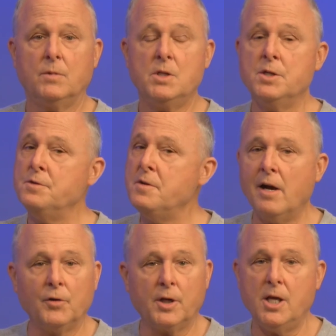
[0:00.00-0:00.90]
You
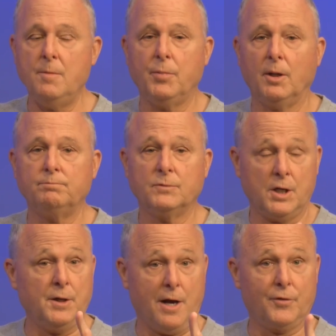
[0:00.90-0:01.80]
never give up,
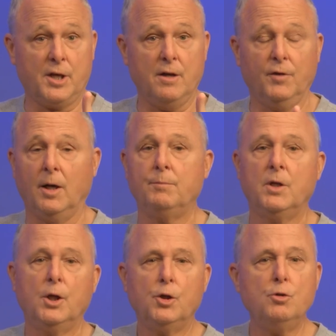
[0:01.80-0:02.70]

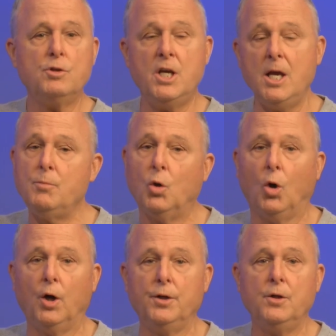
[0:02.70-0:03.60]
you keep
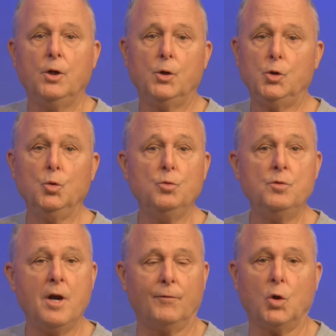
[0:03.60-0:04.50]
going, you
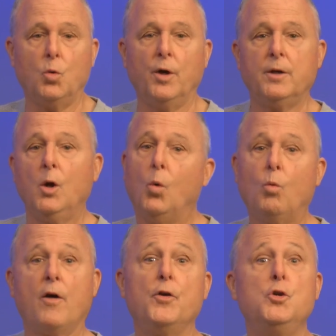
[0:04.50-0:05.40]
never quit.
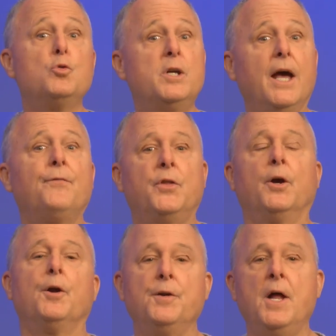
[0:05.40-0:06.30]
Whether you get
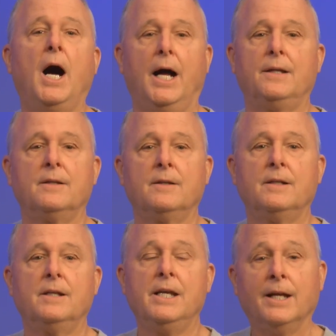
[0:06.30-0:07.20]
there or not,
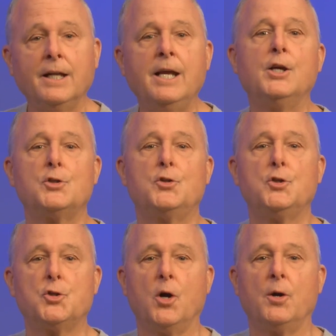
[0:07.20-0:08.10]
it is the
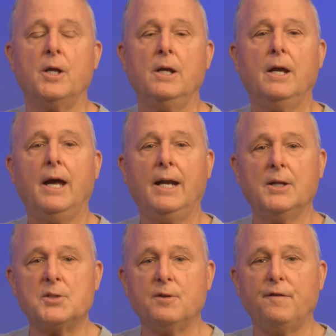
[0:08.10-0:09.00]
journey, and
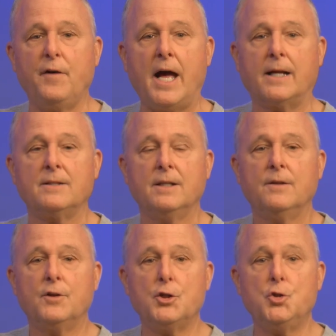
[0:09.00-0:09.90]
it's the fact
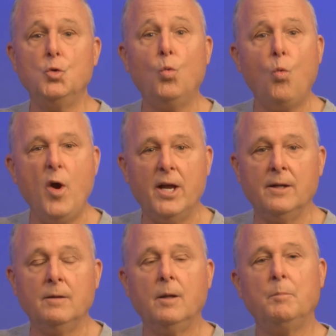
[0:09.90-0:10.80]
that you
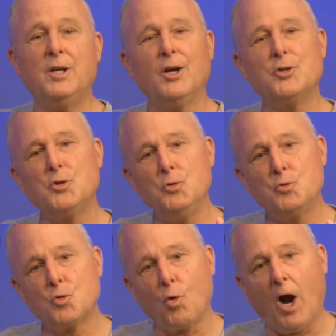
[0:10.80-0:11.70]
win because you
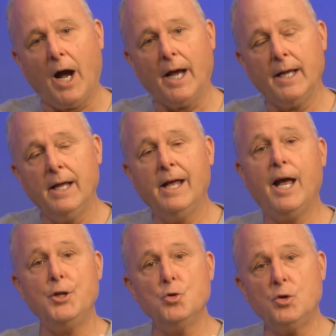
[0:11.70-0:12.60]
try
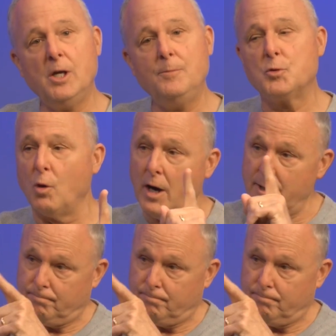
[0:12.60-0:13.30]
and you keep trying.